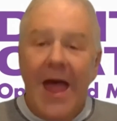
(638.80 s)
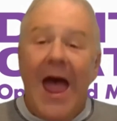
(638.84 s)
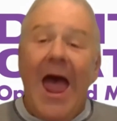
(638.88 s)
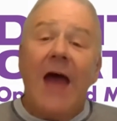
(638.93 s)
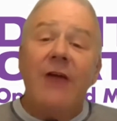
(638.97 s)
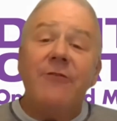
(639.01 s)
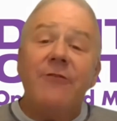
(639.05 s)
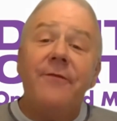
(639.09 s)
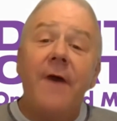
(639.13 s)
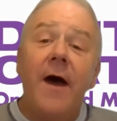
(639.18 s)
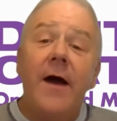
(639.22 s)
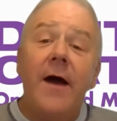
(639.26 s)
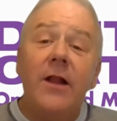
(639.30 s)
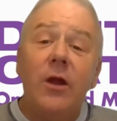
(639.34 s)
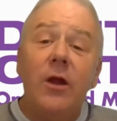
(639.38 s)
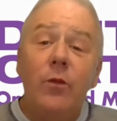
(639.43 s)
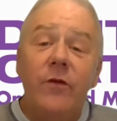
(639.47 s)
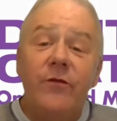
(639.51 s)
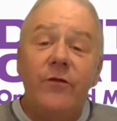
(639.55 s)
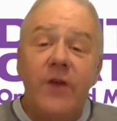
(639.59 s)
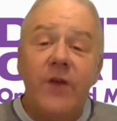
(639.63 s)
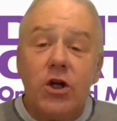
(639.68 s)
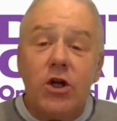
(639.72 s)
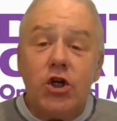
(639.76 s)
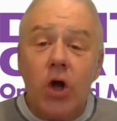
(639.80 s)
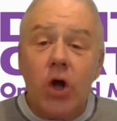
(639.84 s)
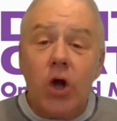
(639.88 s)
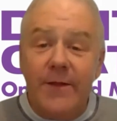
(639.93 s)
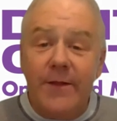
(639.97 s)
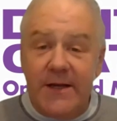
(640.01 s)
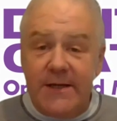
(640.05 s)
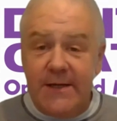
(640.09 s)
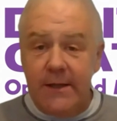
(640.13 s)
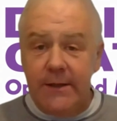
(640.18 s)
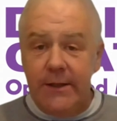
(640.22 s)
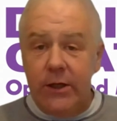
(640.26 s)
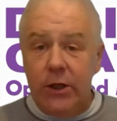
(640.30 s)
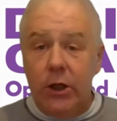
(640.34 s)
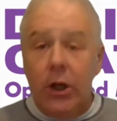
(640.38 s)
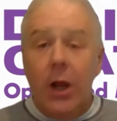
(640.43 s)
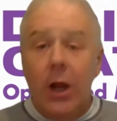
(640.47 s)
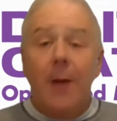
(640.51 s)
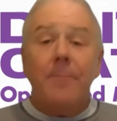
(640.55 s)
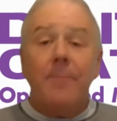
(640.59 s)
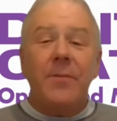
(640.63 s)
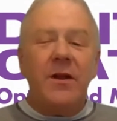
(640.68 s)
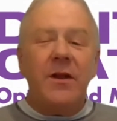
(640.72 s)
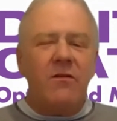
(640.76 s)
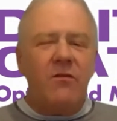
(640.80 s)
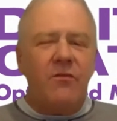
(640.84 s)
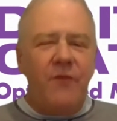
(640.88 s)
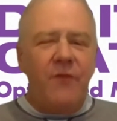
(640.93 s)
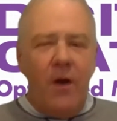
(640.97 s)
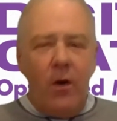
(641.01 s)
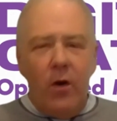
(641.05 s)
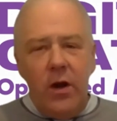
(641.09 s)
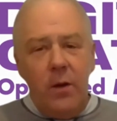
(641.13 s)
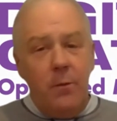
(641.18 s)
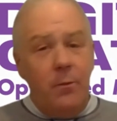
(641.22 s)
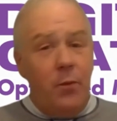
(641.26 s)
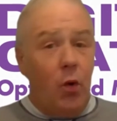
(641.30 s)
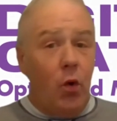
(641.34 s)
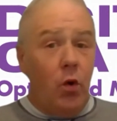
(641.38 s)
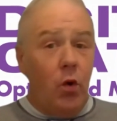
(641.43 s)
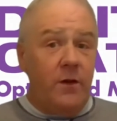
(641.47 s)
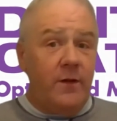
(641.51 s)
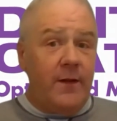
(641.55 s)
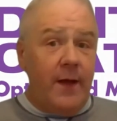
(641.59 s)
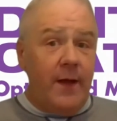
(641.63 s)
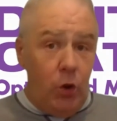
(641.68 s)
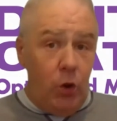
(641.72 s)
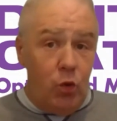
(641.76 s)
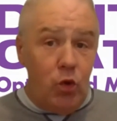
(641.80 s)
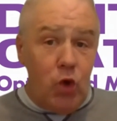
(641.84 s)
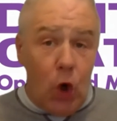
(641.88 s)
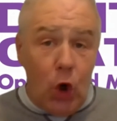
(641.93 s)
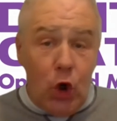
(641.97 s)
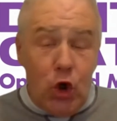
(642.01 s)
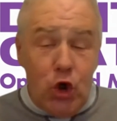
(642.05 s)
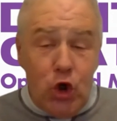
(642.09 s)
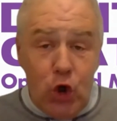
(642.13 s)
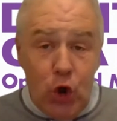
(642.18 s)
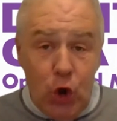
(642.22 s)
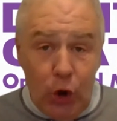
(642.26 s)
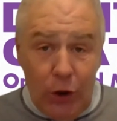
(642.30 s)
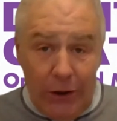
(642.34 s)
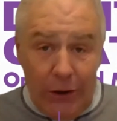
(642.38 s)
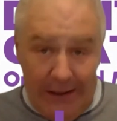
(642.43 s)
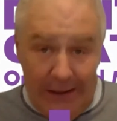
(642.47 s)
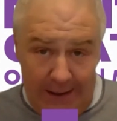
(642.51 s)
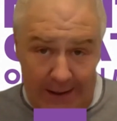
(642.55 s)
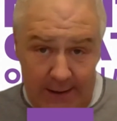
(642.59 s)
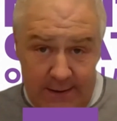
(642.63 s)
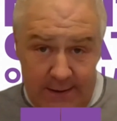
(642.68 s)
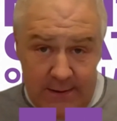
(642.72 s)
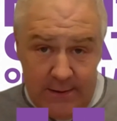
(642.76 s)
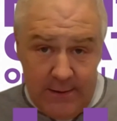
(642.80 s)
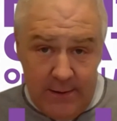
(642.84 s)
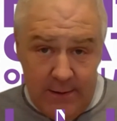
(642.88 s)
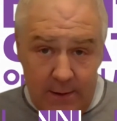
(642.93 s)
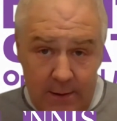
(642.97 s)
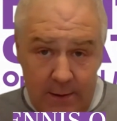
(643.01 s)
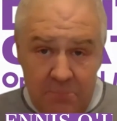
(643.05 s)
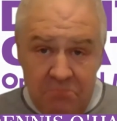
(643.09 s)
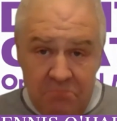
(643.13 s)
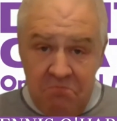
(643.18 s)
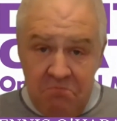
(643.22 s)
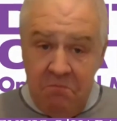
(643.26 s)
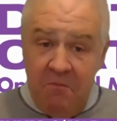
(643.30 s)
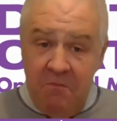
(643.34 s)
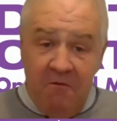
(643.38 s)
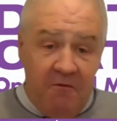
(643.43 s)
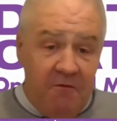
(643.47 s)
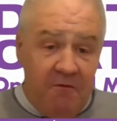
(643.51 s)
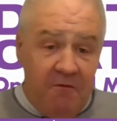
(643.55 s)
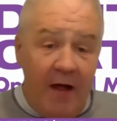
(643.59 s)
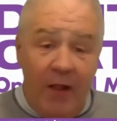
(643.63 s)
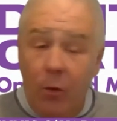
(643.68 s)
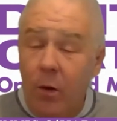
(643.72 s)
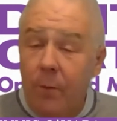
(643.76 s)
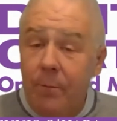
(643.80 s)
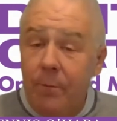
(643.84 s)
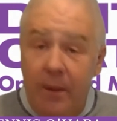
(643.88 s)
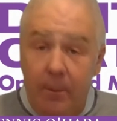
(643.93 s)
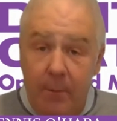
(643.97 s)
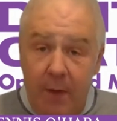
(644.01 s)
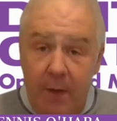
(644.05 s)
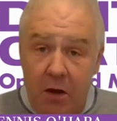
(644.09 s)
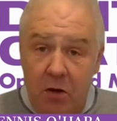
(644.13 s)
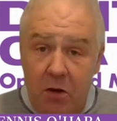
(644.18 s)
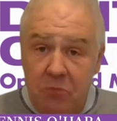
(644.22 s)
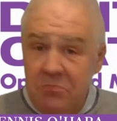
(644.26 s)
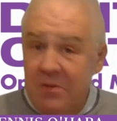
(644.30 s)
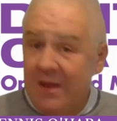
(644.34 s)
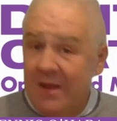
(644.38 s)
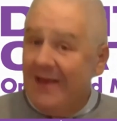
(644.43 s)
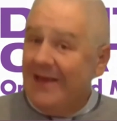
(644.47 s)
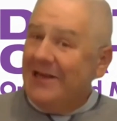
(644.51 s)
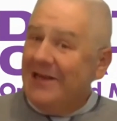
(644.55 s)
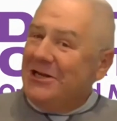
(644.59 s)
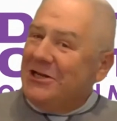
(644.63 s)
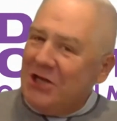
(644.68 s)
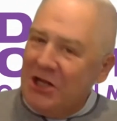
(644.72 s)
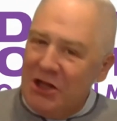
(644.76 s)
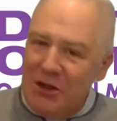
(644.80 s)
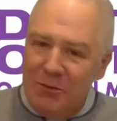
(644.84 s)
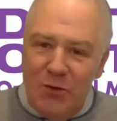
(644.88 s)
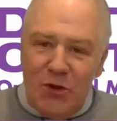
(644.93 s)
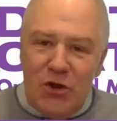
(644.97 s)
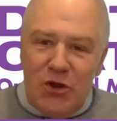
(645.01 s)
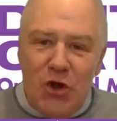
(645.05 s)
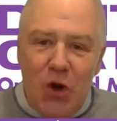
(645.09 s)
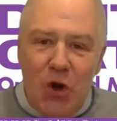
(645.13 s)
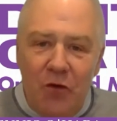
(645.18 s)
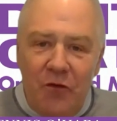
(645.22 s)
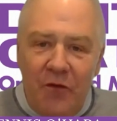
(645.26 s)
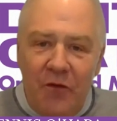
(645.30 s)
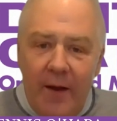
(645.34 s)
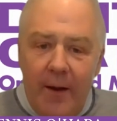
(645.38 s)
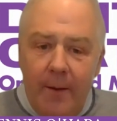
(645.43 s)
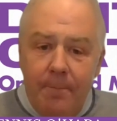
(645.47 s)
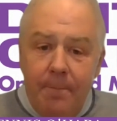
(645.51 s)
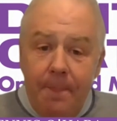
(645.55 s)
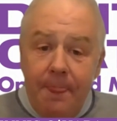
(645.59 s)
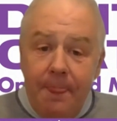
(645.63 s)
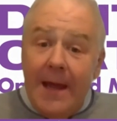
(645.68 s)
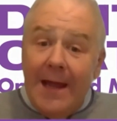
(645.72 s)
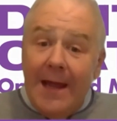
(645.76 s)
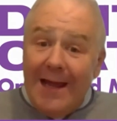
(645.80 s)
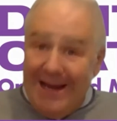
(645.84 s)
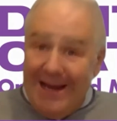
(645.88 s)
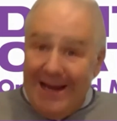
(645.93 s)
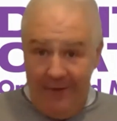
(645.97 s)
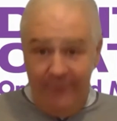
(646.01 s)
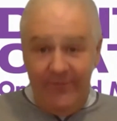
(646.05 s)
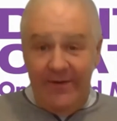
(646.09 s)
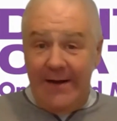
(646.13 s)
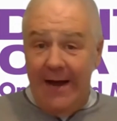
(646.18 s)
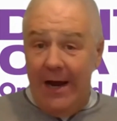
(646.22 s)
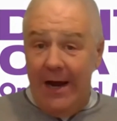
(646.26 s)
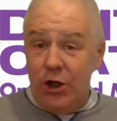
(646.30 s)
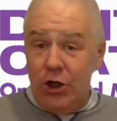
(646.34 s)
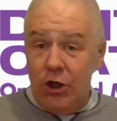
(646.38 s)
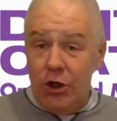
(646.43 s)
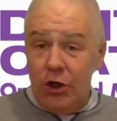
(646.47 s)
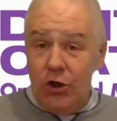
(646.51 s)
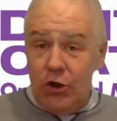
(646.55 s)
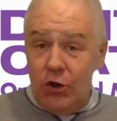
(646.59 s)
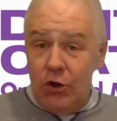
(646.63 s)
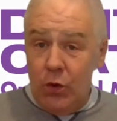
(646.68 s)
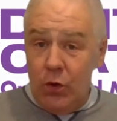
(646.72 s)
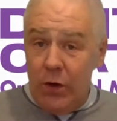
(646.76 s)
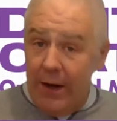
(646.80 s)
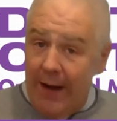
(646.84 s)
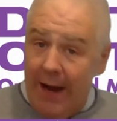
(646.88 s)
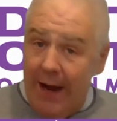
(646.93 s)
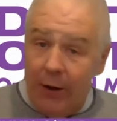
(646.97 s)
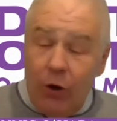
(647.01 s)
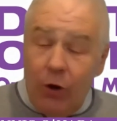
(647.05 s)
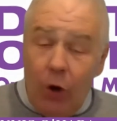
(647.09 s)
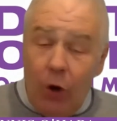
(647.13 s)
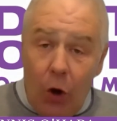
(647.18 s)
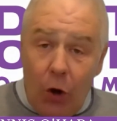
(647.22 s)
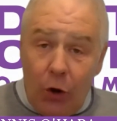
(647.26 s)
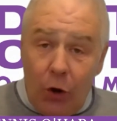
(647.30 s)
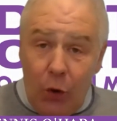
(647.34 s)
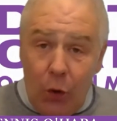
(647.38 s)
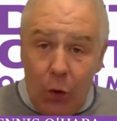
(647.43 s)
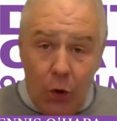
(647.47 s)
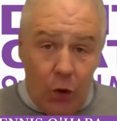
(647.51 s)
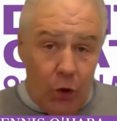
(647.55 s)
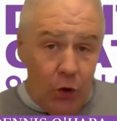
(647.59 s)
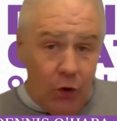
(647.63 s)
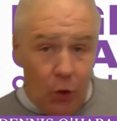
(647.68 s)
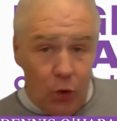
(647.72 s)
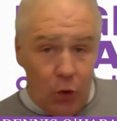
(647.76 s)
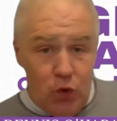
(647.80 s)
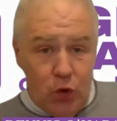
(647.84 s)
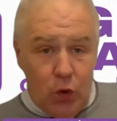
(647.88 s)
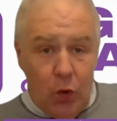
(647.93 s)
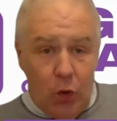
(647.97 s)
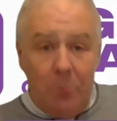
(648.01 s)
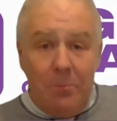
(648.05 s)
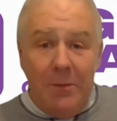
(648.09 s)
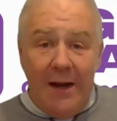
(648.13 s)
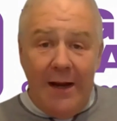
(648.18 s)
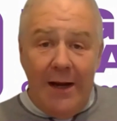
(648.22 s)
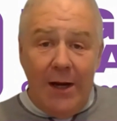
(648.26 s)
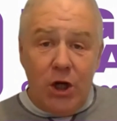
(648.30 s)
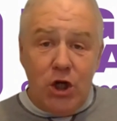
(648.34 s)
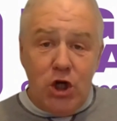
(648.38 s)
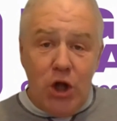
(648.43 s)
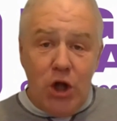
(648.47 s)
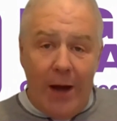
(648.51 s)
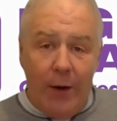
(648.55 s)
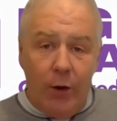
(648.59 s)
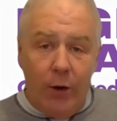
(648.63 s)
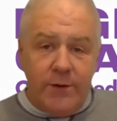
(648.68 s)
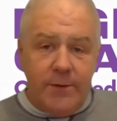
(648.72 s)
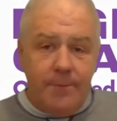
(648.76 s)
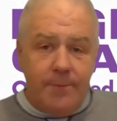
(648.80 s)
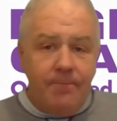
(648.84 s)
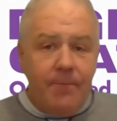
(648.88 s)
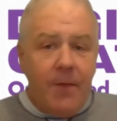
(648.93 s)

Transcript: And finally, we've touched on this a little, but it's very important that you nurture leads. Follow-up email, send them a survey, invitation to connect on your social media channels.